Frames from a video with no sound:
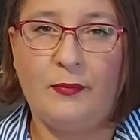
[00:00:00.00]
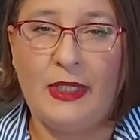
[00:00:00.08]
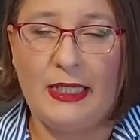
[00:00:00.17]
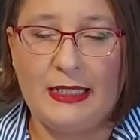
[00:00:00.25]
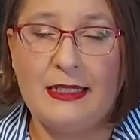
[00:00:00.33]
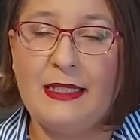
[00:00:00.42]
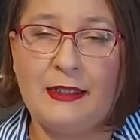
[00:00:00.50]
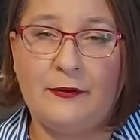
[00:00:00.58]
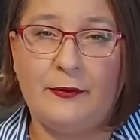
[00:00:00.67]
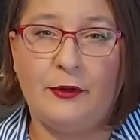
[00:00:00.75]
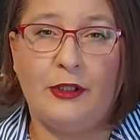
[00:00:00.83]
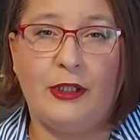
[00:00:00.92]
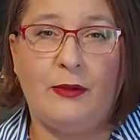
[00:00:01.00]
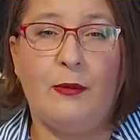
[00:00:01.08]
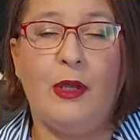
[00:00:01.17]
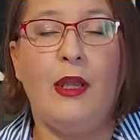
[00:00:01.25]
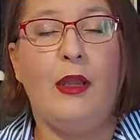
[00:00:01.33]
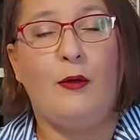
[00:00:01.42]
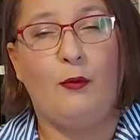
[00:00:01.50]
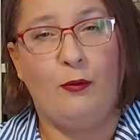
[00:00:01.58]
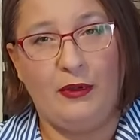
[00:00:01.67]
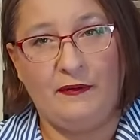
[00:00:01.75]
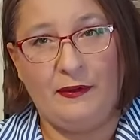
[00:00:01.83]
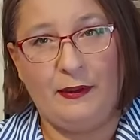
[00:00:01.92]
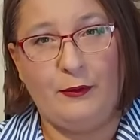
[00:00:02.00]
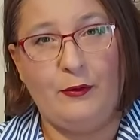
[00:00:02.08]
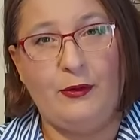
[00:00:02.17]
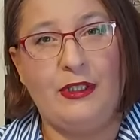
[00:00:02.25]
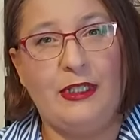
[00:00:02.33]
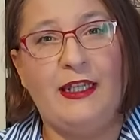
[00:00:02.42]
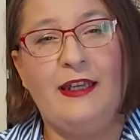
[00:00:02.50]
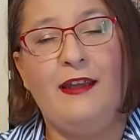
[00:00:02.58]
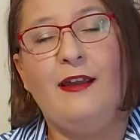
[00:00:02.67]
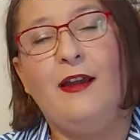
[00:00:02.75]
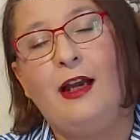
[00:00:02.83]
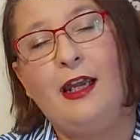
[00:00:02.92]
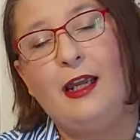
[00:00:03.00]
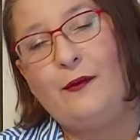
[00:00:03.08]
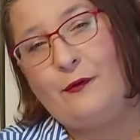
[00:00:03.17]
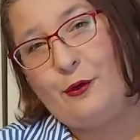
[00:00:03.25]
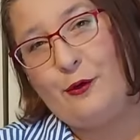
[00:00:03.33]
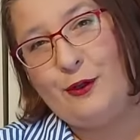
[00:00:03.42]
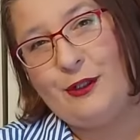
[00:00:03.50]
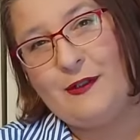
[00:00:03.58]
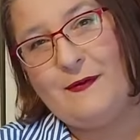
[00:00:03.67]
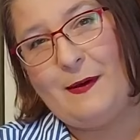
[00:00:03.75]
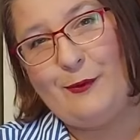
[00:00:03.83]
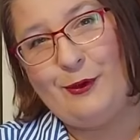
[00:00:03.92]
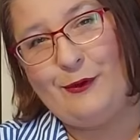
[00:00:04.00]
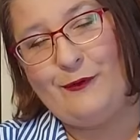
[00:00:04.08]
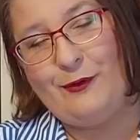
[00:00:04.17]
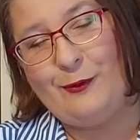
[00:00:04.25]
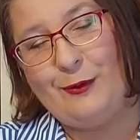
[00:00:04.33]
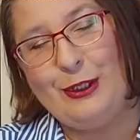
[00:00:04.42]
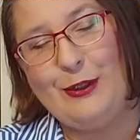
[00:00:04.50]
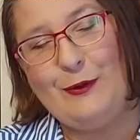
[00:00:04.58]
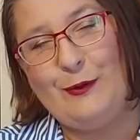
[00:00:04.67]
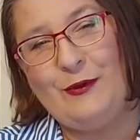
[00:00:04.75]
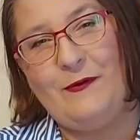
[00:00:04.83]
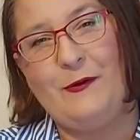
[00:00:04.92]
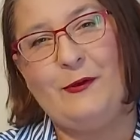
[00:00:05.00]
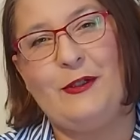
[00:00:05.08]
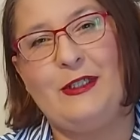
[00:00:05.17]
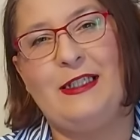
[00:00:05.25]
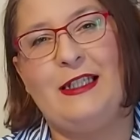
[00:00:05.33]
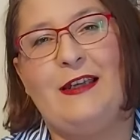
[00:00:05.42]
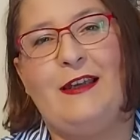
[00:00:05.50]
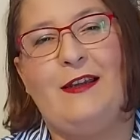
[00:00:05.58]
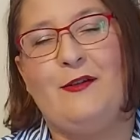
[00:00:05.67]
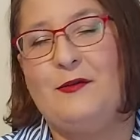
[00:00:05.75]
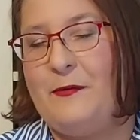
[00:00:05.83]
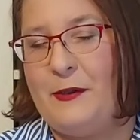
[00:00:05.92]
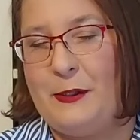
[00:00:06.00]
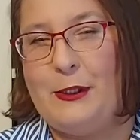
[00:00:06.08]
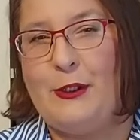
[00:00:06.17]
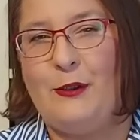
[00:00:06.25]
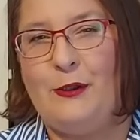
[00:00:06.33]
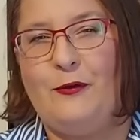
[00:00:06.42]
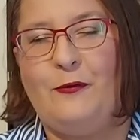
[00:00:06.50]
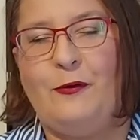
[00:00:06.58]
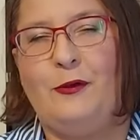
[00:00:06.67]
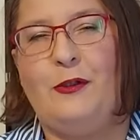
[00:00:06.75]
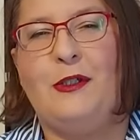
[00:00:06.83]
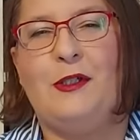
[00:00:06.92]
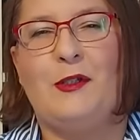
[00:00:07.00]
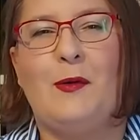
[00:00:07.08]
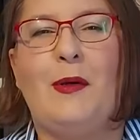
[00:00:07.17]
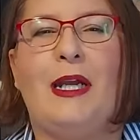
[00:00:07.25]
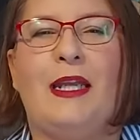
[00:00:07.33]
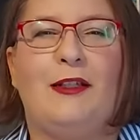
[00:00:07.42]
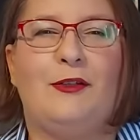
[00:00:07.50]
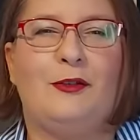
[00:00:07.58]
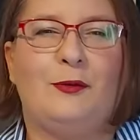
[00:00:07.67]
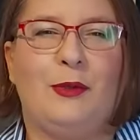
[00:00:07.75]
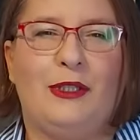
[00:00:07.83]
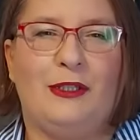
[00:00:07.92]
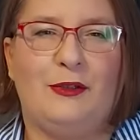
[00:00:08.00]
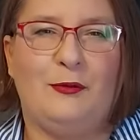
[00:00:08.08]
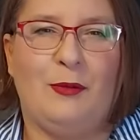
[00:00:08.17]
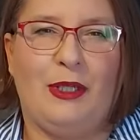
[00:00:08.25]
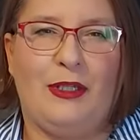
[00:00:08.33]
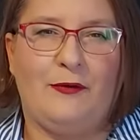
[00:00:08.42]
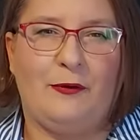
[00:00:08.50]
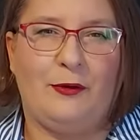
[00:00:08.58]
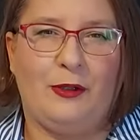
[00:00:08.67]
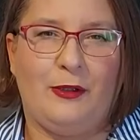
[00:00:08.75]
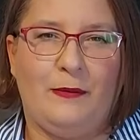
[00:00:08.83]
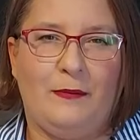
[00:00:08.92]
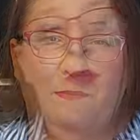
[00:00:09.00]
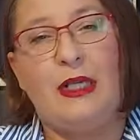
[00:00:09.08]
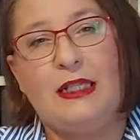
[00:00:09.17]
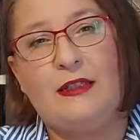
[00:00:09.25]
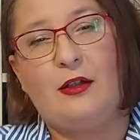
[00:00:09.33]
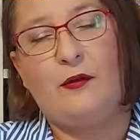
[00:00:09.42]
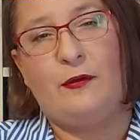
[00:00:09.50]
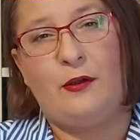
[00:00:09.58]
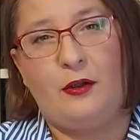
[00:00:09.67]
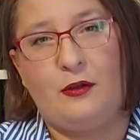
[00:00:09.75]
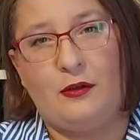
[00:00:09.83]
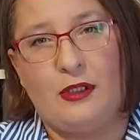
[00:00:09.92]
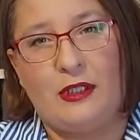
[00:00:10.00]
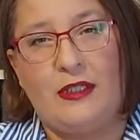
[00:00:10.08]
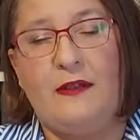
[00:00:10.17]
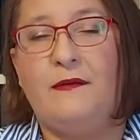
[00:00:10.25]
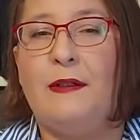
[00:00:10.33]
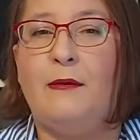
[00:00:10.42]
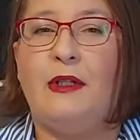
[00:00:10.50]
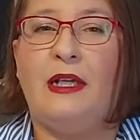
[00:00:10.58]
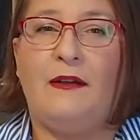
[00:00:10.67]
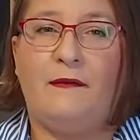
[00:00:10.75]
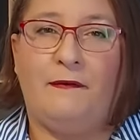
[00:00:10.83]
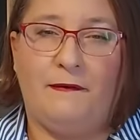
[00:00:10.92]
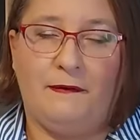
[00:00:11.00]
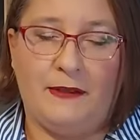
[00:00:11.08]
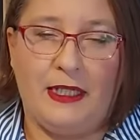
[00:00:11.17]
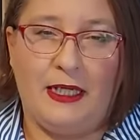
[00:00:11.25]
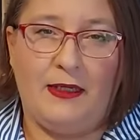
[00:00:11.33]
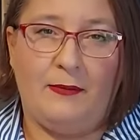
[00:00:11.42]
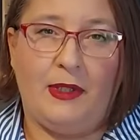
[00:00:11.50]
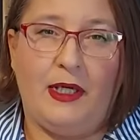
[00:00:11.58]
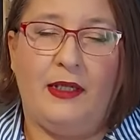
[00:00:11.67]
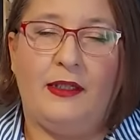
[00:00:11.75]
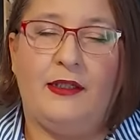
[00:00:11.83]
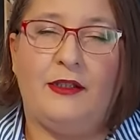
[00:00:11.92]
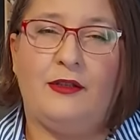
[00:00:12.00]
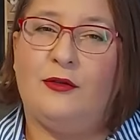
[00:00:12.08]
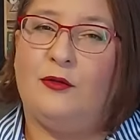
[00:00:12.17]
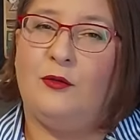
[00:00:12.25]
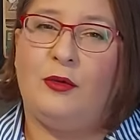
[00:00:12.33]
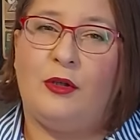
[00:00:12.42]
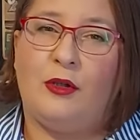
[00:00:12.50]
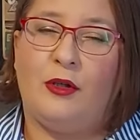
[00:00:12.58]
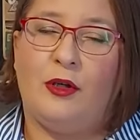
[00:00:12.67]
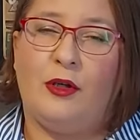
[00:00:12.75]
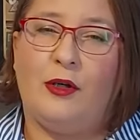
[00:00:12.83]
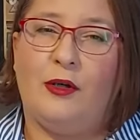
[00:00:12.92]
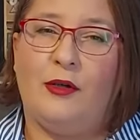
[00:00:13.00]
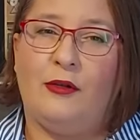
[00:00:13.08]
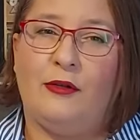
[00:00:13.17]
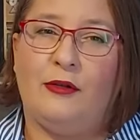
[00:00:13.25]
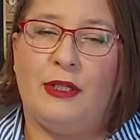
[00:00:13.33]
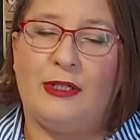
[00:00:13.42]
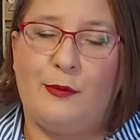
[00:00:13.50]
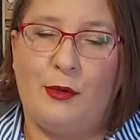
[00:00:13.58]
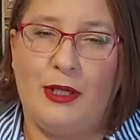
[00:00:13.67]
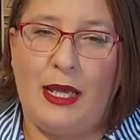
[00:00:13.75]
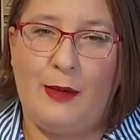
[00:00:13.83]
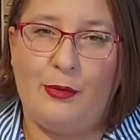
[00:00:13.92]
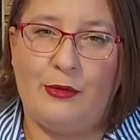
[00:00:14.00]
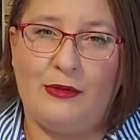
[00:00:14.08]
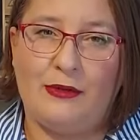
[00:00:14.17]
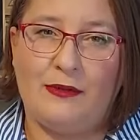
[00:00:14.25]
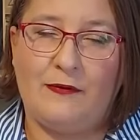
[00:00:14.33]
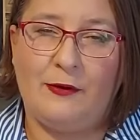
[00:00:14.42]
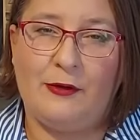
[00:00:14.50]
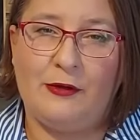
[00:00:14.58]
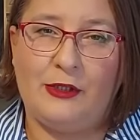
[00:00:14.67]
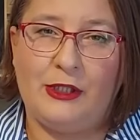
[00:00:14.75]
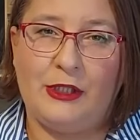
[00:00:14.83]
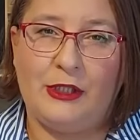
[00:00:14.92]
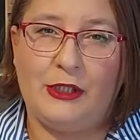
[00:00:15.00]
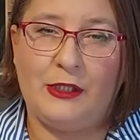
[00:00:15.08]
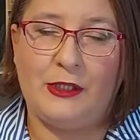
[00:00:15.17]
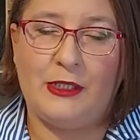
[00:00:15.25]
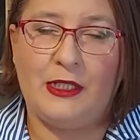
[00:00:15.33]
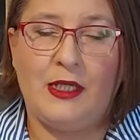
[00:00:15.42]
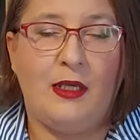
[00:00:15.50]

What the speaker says: a set for him with a hoodie. I have gorgeous fabric from Ecobee for it. It's very colorful, so I cannot wait to make it for him. Plus, of course, if I will have time, I need to work on small apples for teachers.